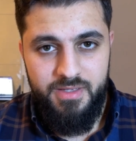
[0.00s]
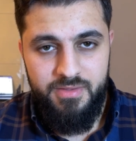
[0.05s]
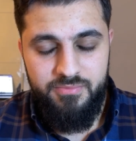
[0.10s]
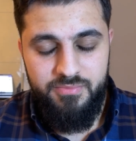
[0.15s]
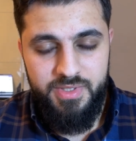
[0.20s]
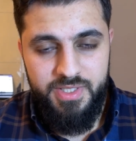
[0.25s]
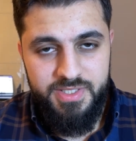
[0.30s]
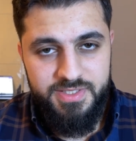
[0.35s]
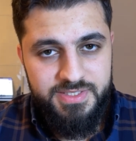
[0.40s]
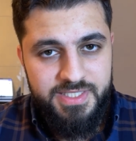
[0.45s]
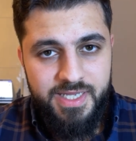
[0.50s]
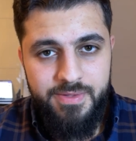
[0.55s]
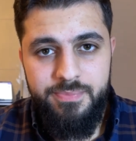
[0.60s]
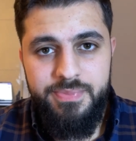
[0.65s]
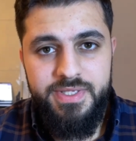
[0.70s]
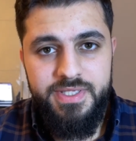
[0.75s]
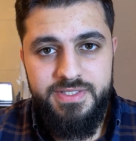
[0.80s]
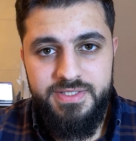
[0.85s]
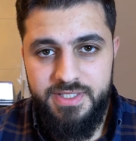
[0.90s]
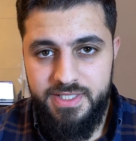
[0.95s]
Because that
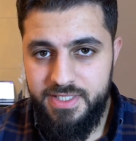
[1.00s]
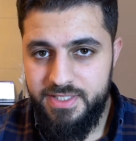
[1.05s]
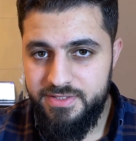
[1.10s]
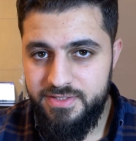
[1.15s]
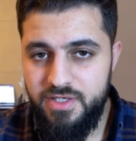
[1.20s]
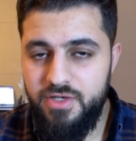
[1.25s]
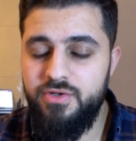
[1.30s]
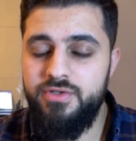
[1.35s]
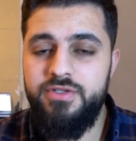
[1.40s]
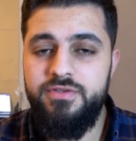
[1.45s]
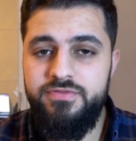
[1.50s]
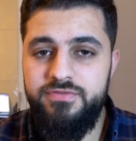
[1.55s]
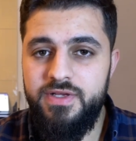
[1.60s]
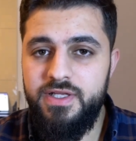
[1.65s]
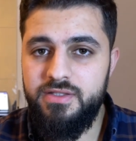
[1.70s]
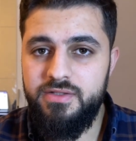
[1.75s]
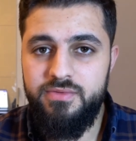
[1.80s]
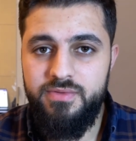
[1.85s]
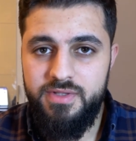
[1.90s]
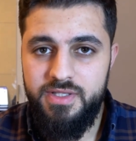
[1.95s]
peace is only
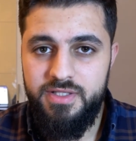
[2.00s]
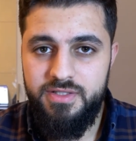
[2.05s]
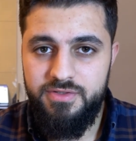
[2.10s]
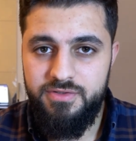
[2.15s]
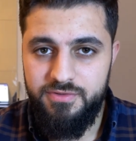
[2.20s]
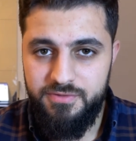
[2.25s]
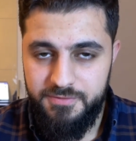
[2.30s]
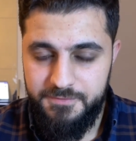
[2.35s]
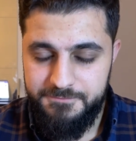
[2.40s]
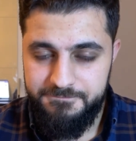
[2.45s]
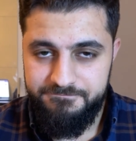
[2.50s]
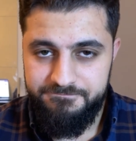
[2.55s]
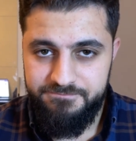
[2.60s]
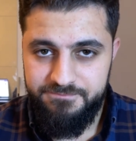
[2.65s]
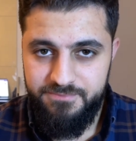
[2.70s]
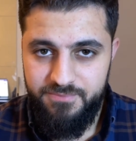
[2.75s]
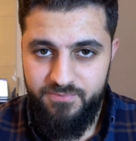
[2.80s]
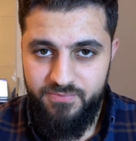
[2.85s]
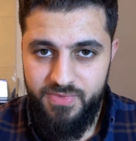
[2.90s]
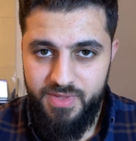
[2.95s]
felt within you.
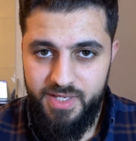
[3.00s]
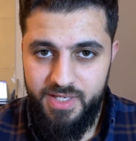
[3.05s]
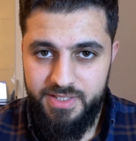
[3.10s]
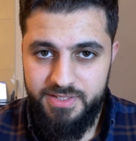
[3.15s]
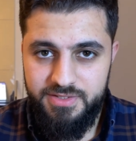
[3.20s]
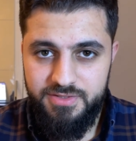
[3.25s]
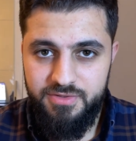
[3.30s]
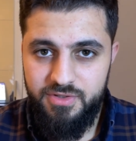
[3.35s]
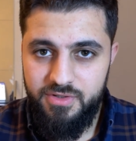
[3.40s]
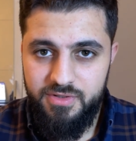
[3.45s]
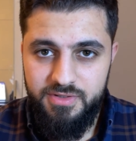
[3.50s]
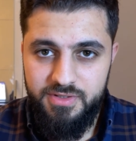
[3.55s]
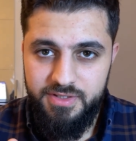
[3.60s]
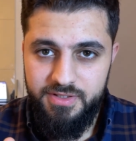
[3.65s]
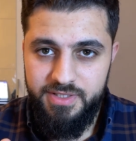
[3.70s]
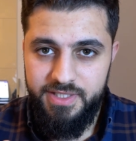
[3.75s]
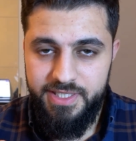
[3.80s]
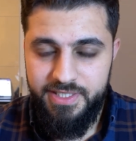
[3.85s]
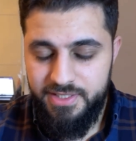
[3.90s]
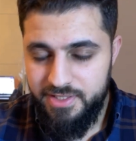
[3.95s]
It's not
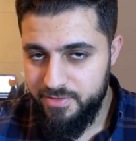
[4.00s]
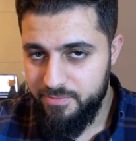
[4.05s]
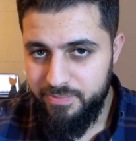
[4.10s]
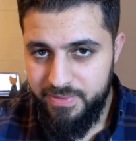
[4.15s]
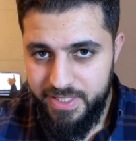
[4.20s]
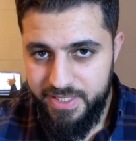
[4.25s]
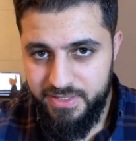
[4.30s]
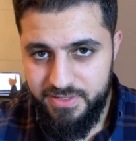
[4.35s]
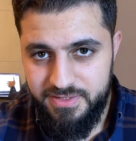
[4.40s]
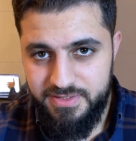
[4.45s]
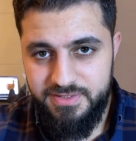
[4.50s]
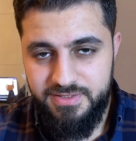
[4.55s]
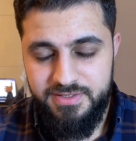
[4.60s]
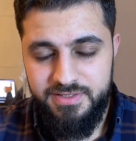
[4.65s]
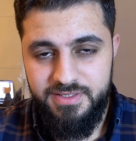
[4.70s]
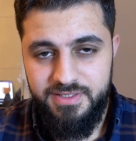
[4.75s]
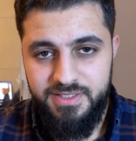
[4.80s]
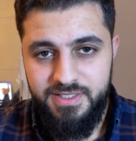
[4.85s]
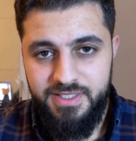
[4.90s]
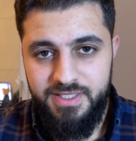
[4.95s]
in the place.
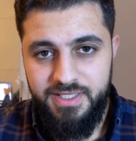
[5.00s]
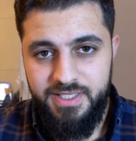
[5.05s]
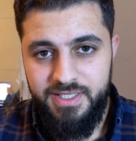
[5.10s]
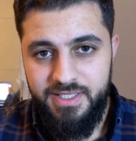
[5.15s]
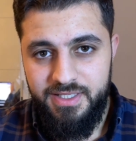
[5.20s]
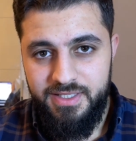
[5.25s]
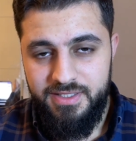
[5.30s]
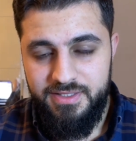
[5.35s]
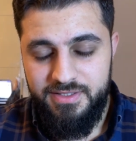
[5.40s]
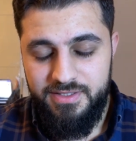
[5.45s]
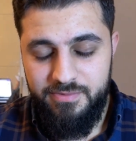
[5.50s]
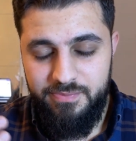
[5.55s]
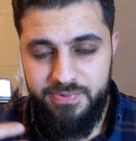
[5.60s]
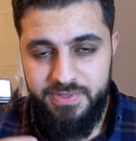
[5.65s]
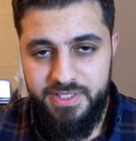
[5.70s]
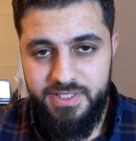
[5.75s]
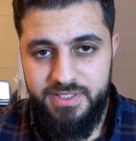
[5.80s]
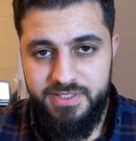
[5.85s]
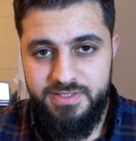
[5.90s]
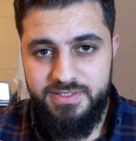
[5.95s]
The
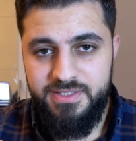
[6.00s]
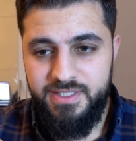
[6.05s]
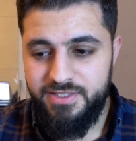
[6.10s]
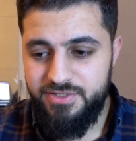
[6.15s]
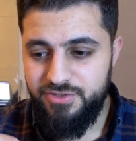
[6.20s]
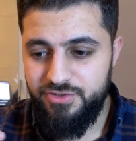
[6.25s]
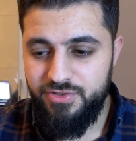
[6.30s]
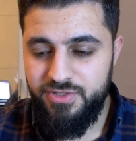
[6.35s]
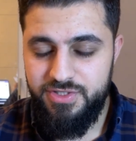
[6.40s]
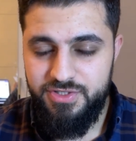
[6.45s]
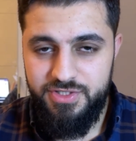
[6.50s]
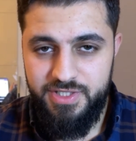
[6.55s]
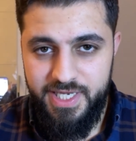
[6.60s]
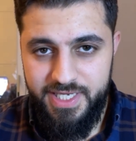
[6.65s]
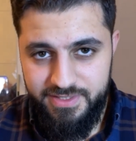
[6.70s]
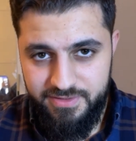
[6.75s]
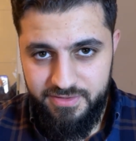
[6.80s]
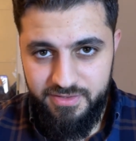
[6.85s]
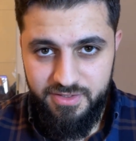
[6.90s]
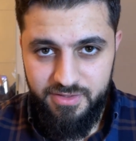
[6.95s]
peace, as soon as you
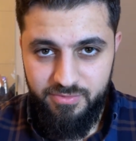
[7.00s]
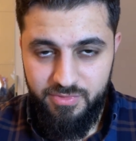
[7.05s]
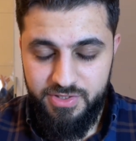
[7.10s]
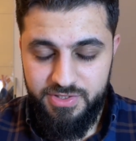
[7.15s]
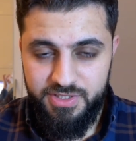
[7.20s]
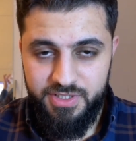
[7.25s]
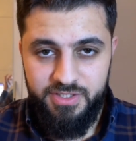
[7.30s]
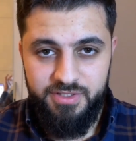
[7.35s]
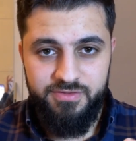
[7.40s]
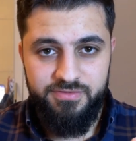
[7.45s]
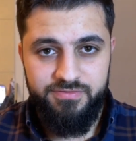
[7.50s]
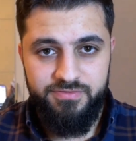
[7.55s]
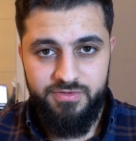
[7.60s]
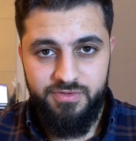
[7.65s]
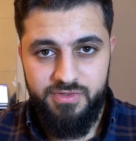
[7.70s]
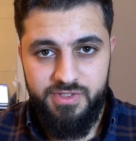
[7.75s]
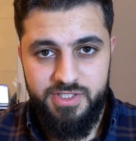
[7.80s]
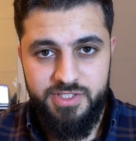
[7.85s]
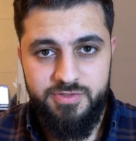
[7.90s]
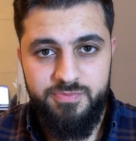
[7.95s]
enter the mosque and you
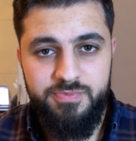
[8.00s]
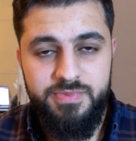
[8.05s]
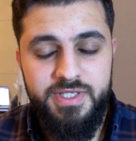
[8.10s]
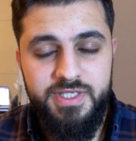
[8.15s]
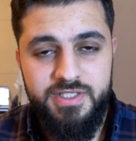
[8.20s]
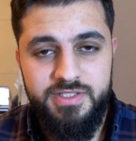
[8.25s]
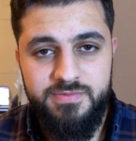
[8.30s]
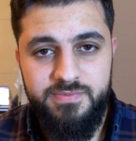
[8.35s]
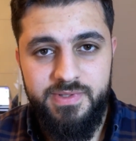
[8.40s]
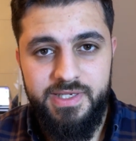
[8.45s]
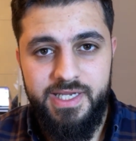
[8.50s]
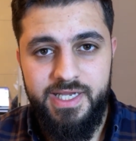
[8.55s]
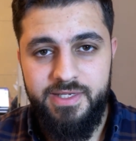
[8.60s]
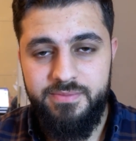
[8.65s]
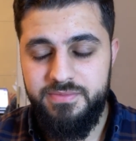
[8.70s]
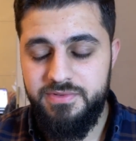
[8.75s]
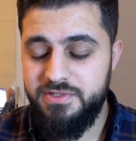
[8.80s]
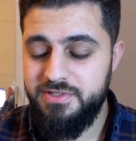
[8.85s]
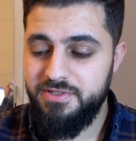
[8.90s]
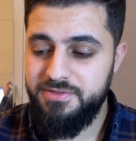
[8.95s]
feel this peace
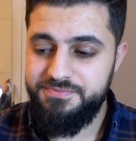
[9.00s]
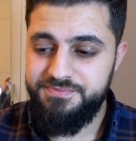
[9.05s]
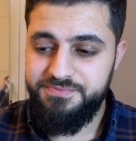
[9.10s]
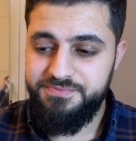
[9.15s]
perhaps,